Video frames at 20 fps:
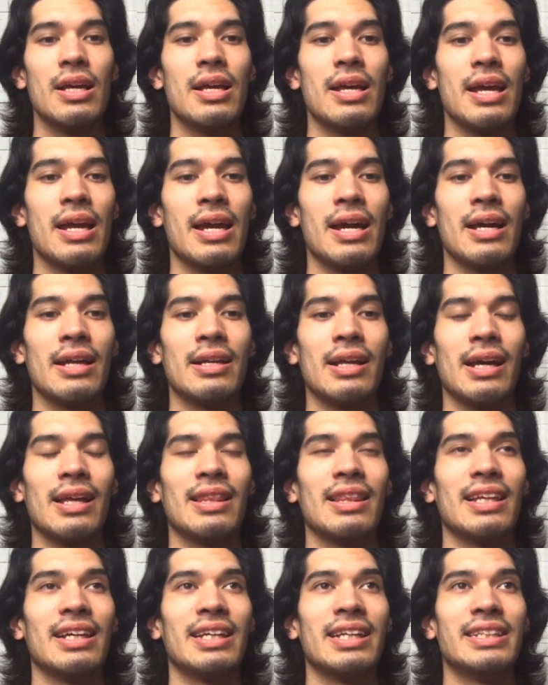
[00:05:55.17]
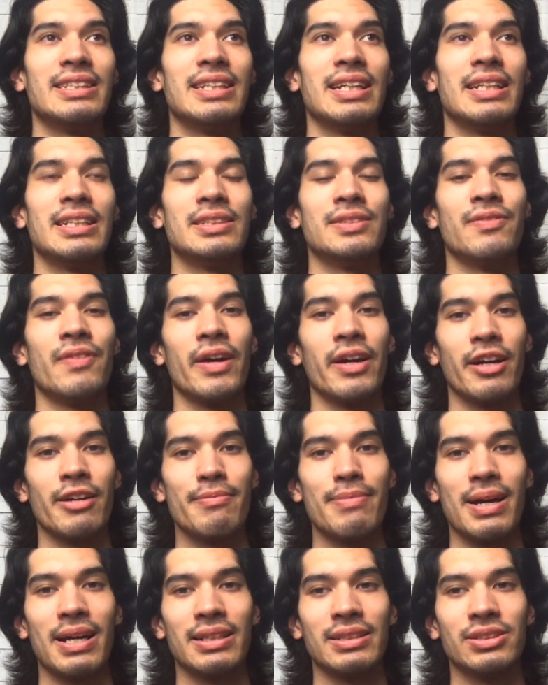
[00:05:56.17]
And I think he did his very
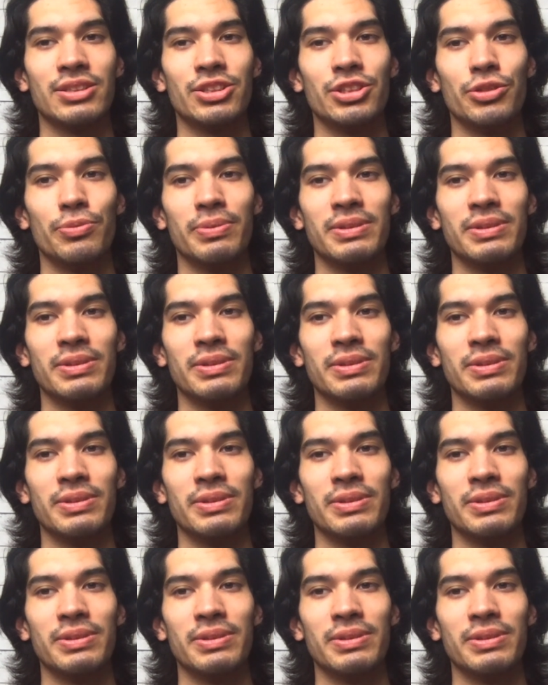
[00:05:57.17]
best to